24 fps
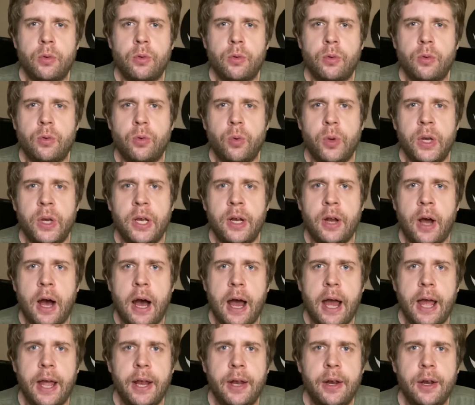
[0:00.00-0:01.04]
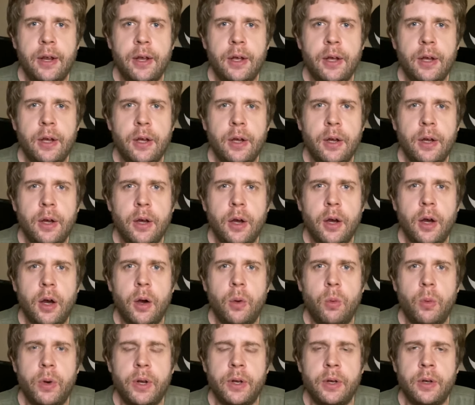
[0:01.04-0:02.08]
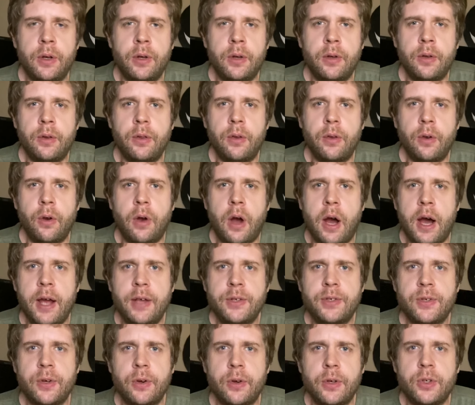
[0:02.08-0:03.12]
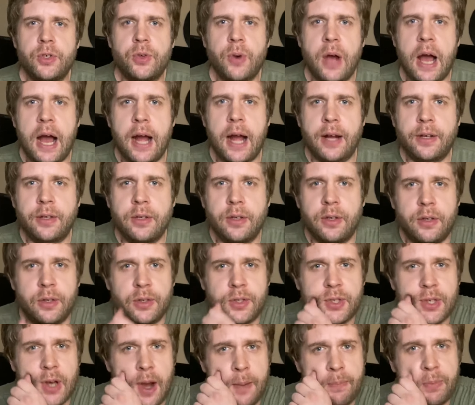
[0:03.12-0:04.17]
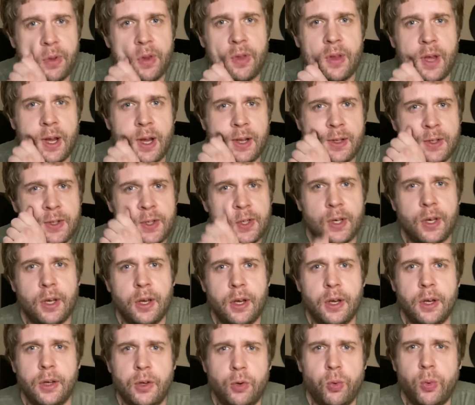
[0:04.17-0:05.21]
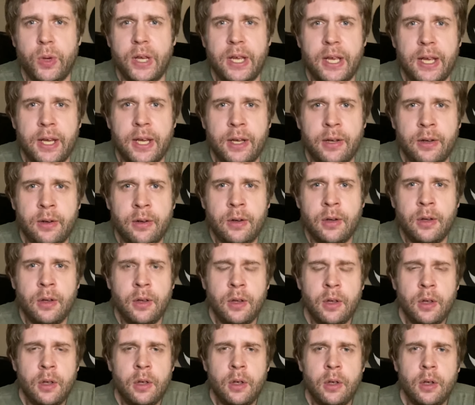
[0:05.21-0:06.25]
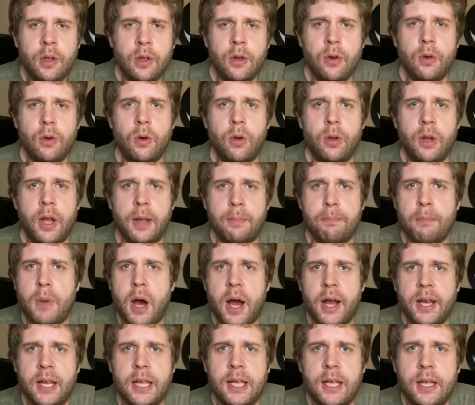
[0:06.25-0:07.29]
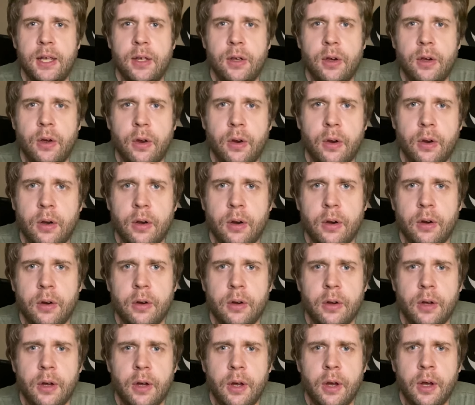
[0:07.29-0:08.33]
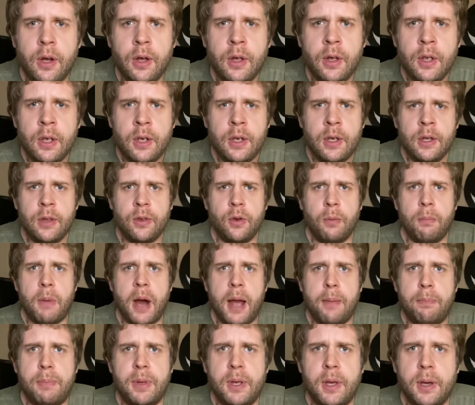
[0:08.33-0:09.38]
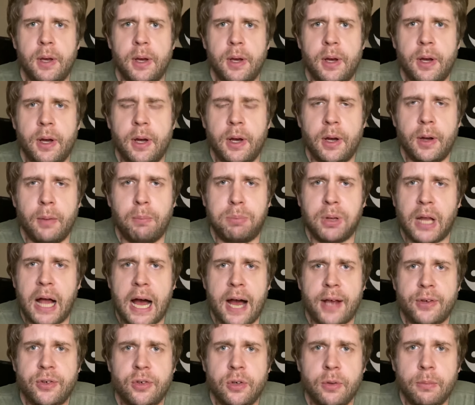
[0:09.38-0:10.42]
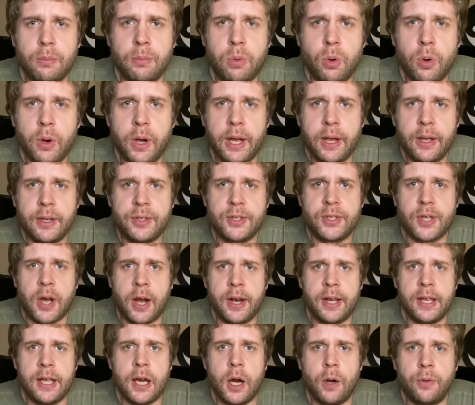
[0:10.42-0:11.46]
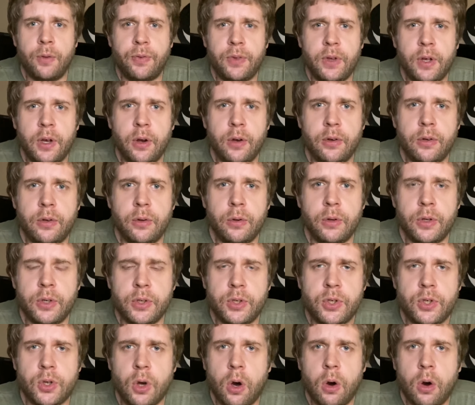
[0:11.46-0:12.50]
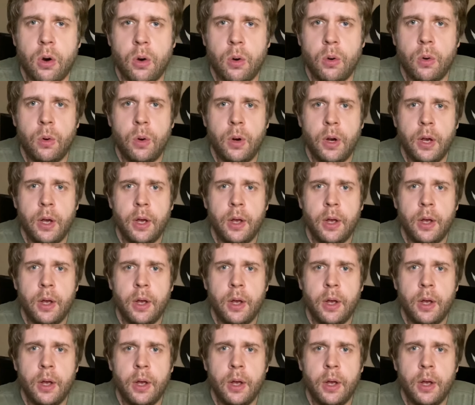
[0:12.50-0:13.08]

green-eyed when their eyes are attracted to something that's green, you know, like money, or there might be a blaster boy, Sonny, out there doing a show.